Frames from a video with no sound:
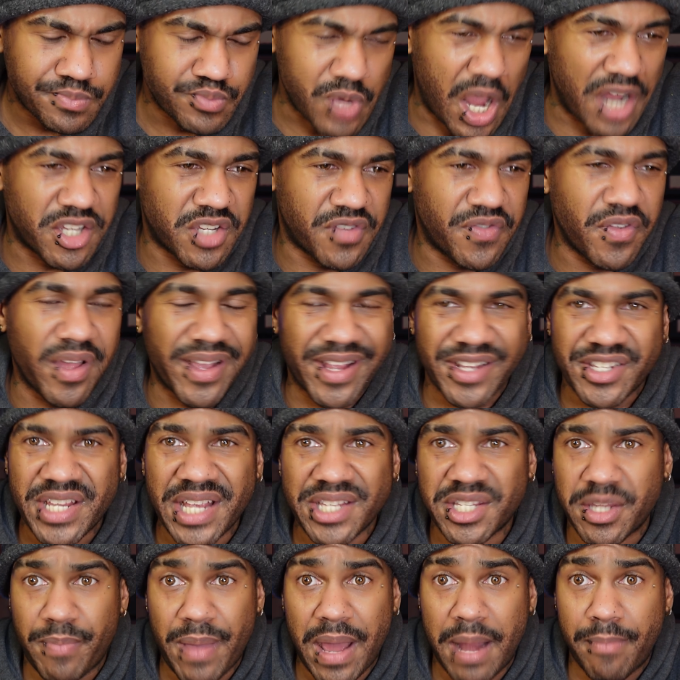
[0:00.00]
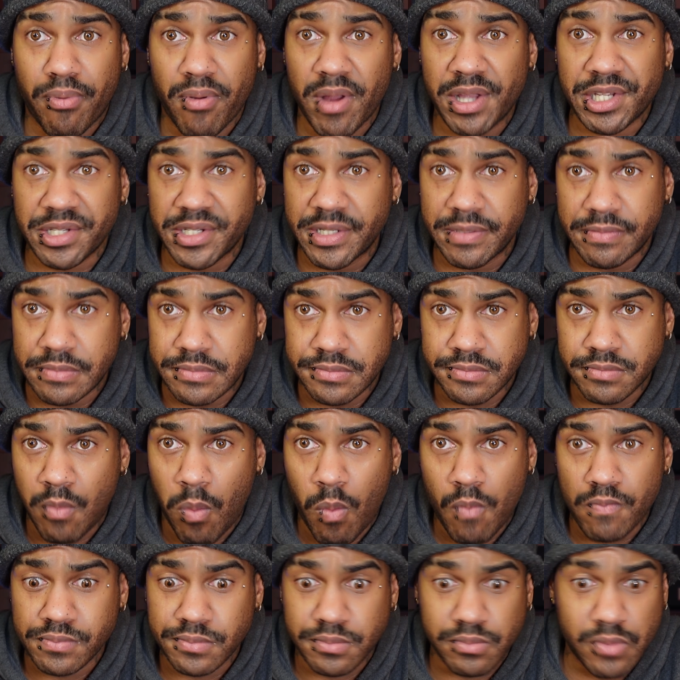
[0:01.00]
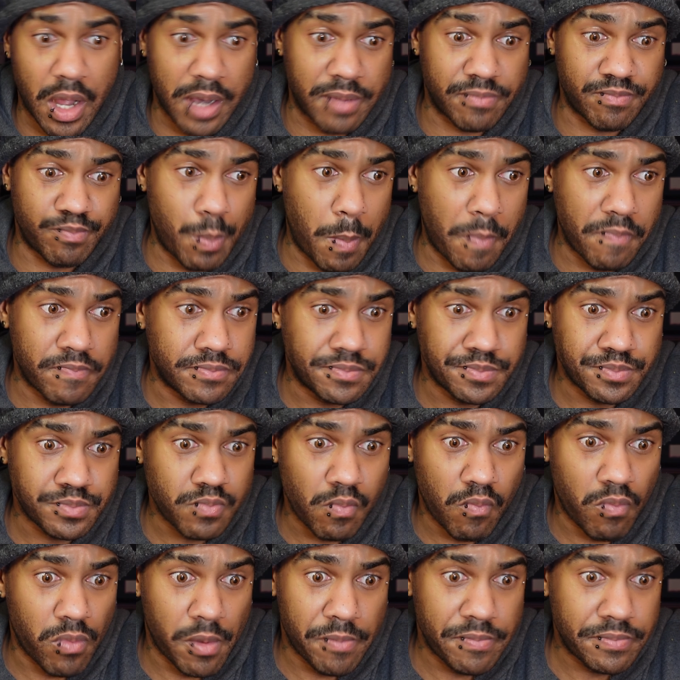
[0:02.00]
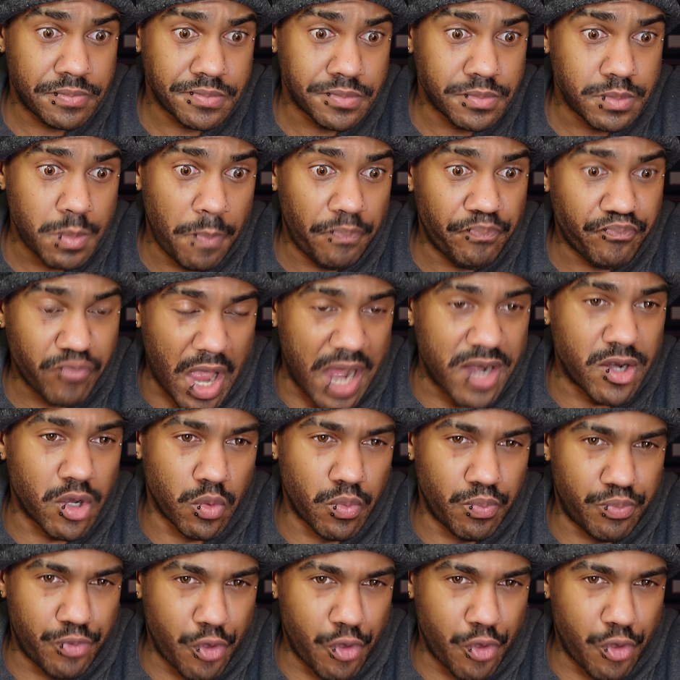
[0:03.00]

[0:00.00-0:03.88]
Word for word: I just feel like it sets a bad precedent. Like, I know